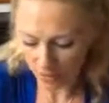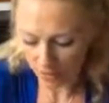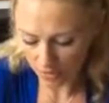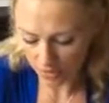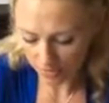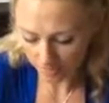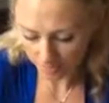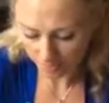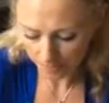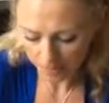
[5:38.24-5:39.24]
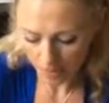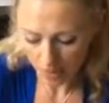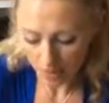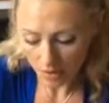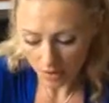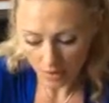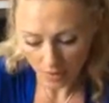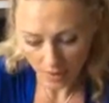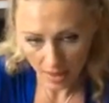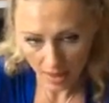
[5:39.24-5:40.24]
first.
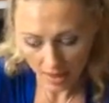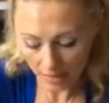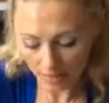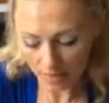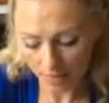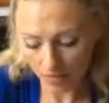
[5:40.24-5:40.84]
So then,